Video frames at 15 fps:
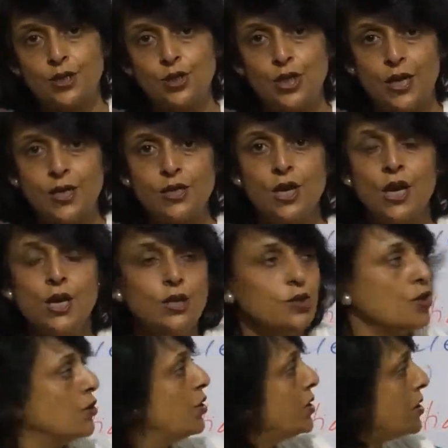exchange.
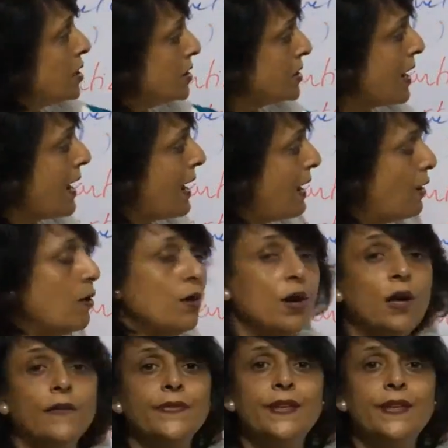So this is how